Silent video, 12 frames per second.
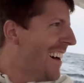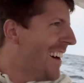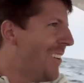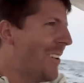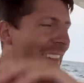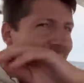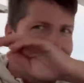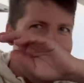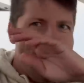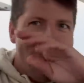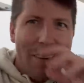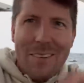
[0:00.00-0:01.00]

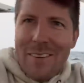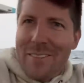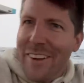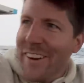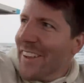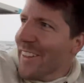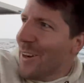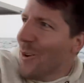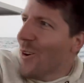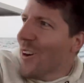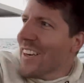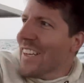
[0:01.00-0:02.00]
With very little
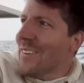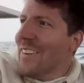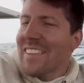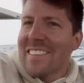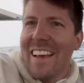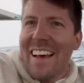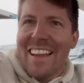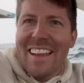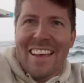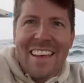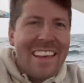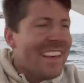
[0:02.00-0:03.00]
warning, we just had
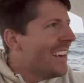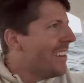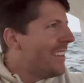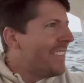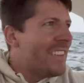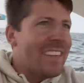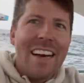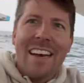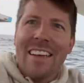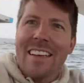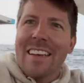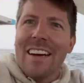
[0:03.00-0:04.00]
50
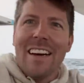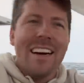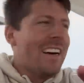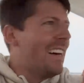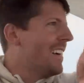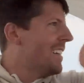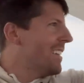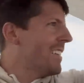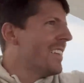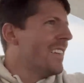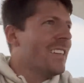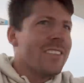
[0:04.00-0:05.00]
knot
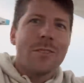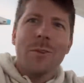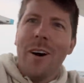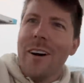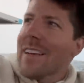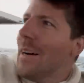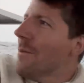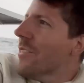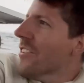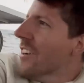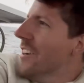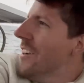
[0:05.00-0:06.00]
squall come
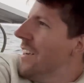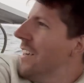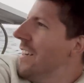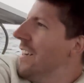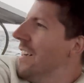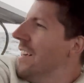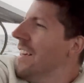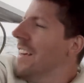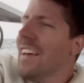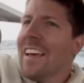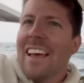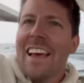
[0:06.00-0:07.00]
through,
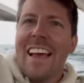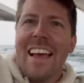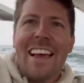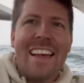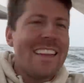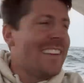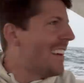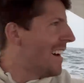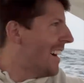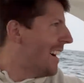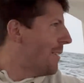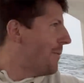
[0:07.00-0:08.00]
and
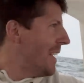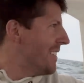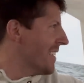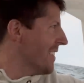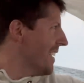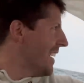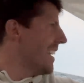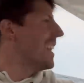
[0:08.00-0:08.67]
basically